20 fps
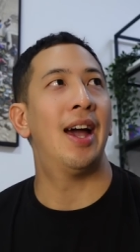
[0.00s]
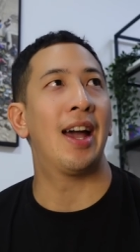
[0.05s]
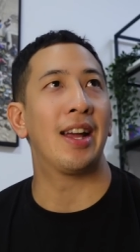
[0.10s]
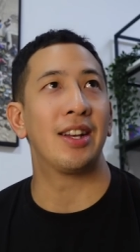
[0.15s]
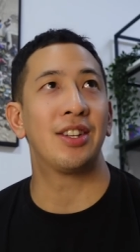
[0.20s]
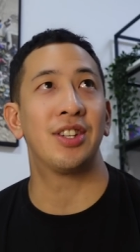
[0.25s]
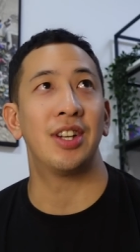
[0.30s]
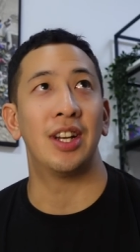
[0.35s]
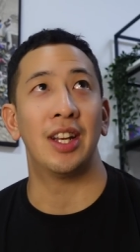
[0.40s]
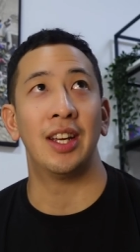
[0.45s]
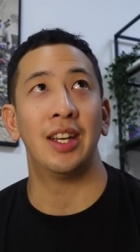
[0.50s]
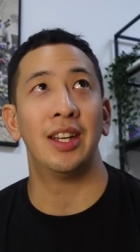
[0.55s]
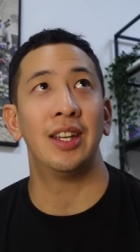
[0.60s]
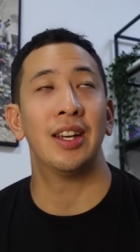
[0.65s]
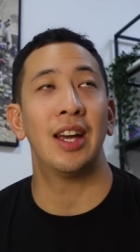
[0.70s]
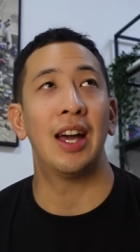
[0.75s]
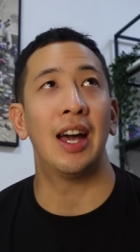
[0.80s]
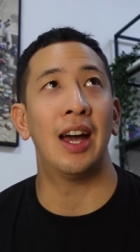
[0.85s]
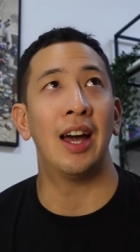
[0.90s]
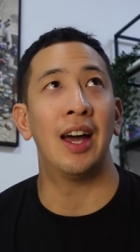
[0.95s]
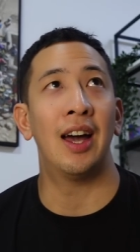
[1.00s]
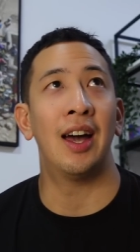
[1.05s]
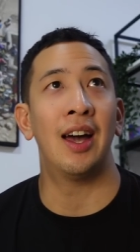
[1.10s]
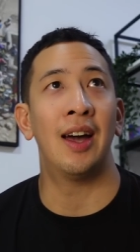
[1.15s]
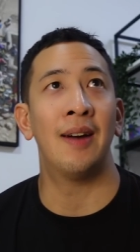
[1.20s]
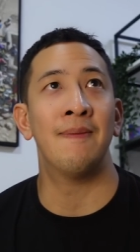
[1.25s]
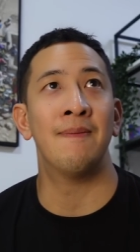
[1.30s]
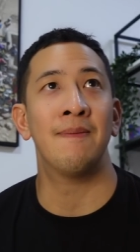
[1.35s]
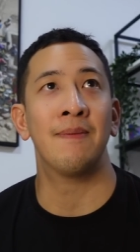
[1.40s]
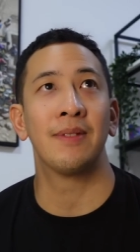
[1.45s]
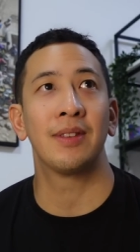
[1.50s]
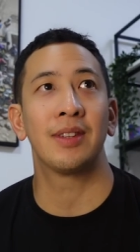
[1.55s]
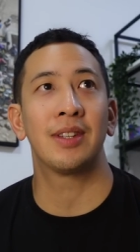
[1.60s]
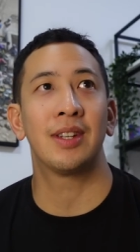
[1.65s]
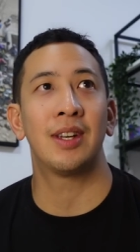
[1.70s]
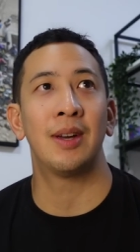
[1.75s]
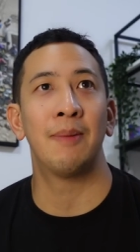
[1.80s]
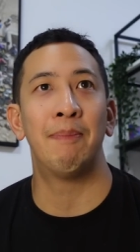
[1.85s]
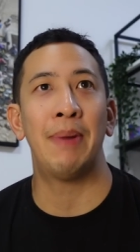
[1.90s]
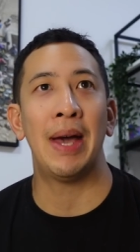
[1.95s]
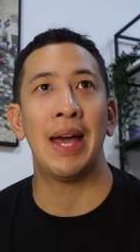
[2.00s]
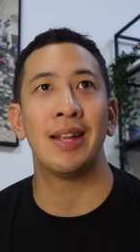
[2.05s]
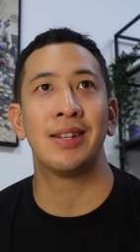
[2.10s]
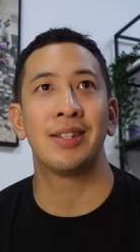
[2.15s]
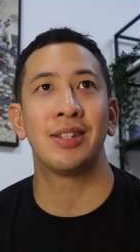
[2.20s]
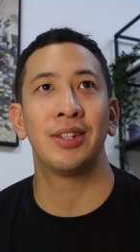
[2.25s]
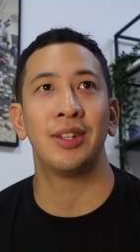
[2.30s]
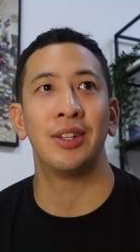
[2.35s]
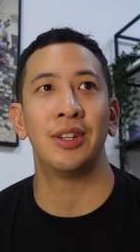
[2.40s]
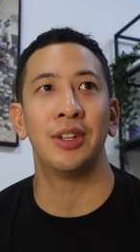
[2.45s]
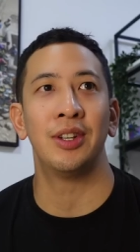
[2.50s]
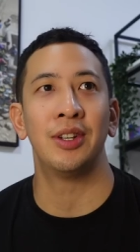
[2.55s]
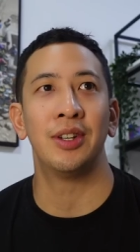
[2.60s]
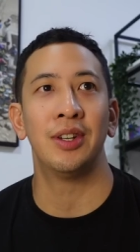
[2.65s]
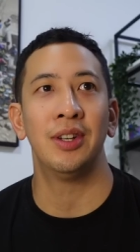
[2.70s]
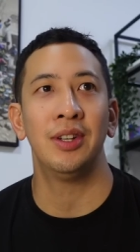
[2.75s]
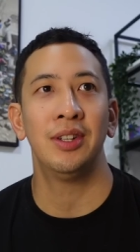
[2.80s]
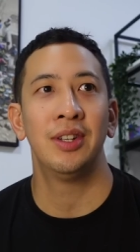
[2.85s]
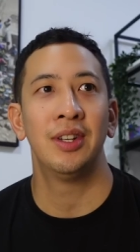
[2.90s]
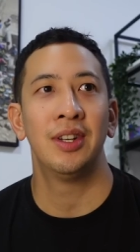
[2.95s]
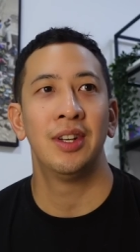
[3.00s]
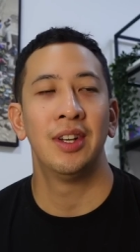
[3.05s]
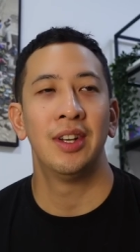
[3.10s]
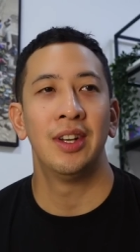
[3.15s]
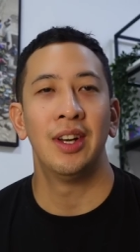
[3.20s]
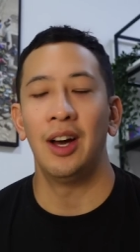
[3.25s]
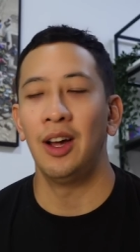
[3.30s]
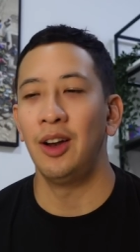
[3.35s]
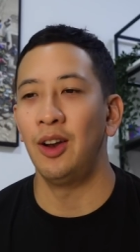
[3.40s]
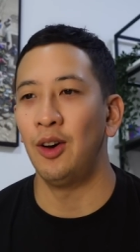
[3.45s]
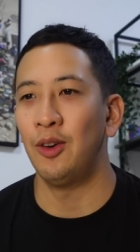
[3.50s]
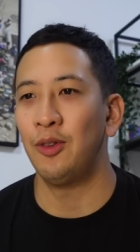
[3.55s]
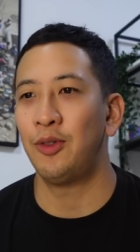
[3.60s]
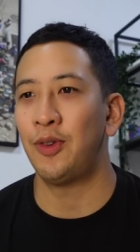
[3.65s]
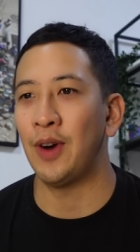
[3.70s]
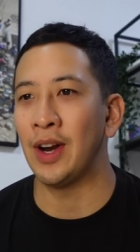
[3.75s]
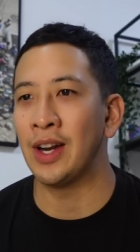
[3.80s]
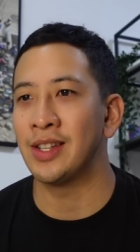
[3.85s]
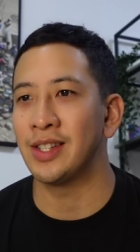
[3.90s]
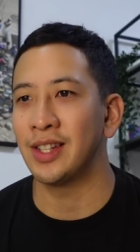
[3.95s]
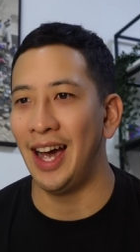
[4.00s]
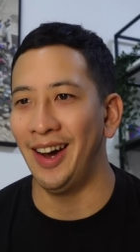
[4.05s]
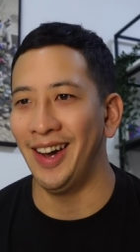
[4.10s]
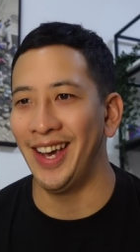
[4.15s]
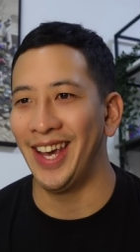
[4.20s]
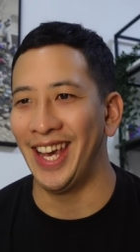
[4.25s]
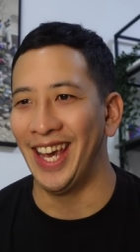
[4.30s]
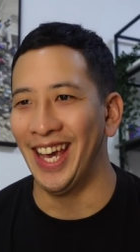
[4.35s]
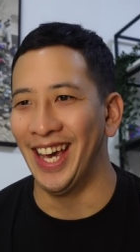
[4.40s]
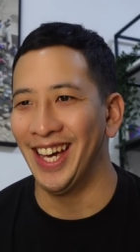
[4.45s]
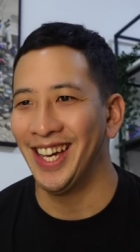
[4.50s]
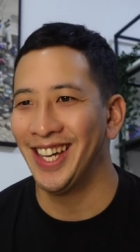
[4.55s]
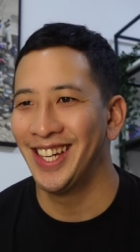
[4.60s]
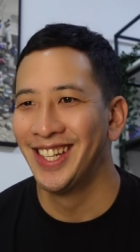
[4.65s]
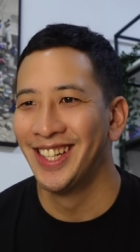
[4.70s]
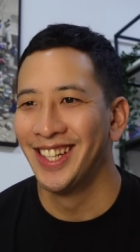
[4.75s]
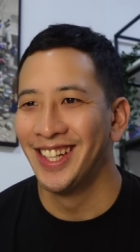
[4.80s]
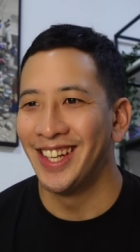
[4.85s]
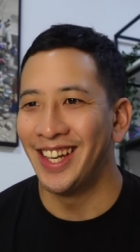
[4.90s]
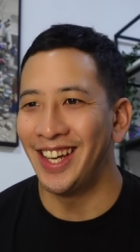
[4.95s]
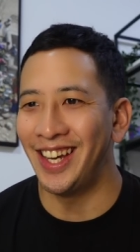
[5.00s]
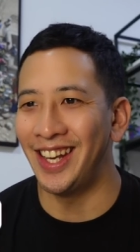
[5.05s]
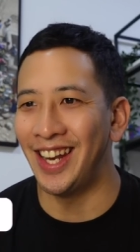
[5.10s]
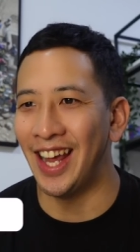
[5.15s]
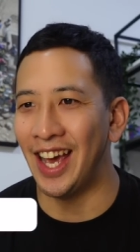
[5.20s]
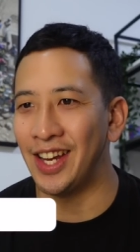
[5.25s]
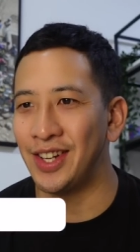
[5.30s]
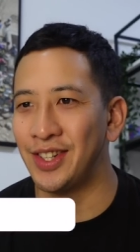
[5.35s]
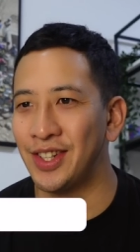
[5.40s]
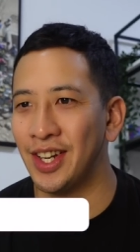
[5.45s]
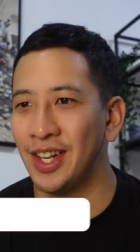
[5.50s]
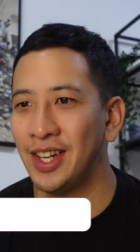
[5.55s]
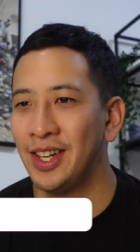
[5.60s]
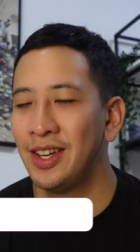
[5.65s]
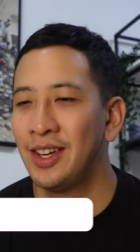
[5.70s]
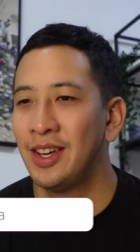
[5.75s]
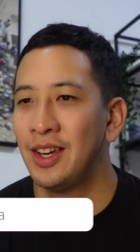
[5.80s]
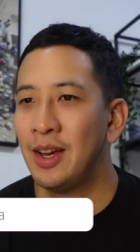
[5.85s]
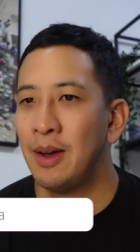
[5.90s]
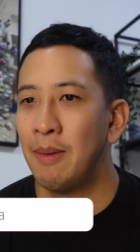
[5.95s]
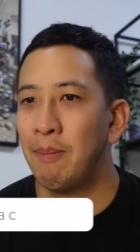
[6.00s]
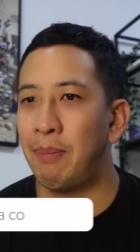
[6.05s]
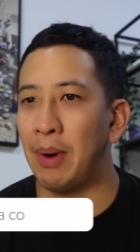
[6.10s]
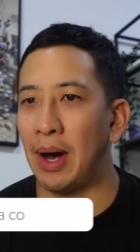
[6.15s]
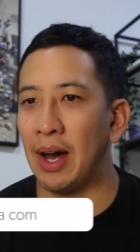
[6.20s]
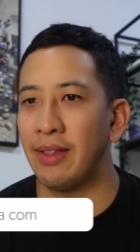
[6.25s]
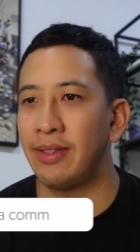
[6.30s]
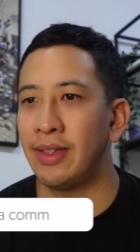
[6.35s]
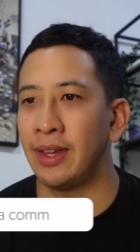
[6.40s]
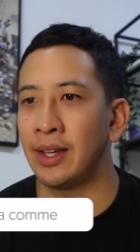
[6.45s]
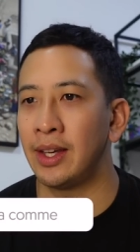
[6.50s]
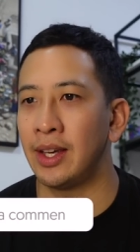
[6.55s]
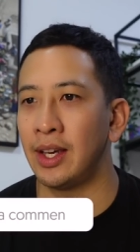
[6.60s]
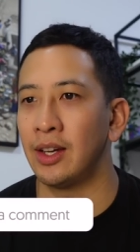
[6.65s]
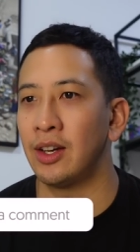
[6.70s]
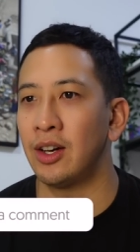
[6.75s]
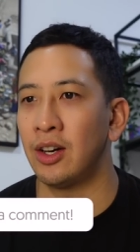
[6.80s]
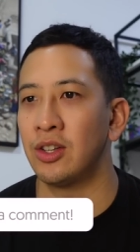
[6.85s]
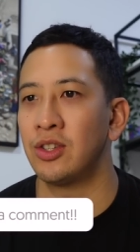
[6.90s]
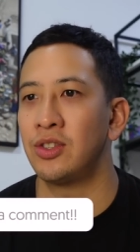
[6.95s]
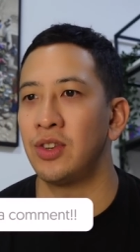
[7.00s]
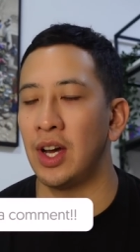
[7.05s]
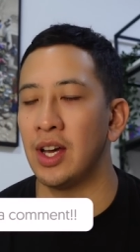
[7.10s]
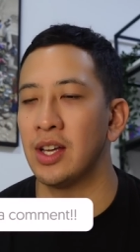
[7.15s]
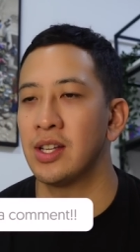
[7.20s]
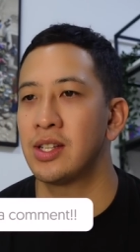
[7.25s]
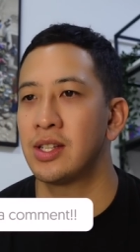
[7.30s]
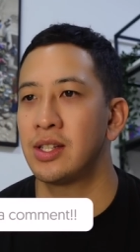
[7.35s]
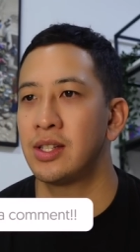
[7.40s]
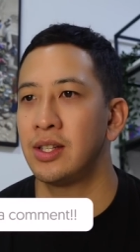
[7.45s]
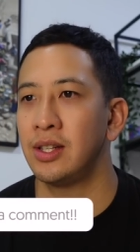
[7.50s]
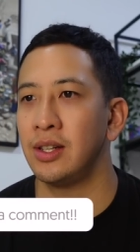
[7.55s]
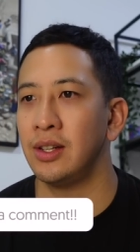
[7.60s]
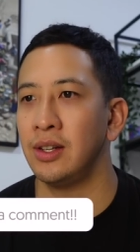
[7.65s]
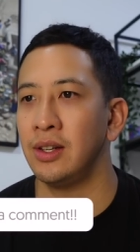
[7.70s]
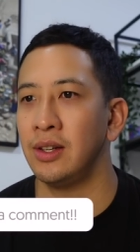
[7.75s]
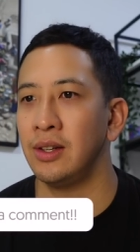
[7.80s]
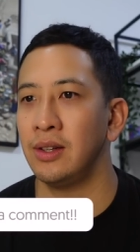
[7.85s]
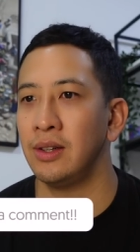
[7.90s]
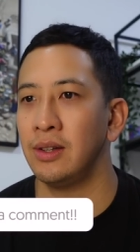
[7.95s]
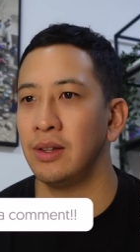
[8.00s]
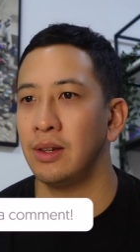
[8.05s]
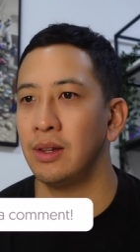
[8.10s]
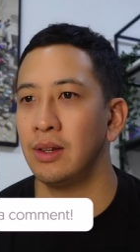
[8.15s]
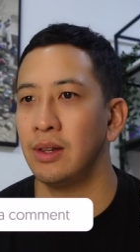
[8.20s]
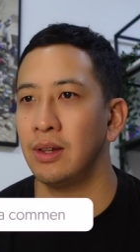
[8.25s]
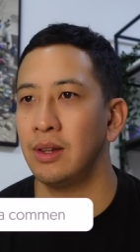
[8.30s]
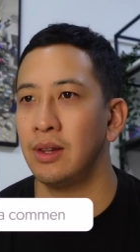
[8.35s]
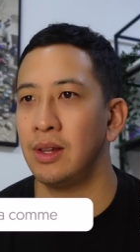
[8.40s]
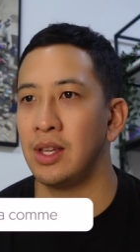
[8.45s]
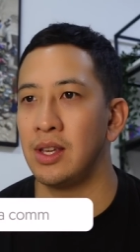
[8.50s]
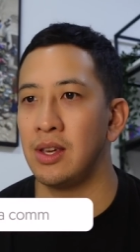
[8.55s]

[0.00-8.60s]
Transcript: actually, um, compared to a lot of friends out here in Asia. But I think in contrast to the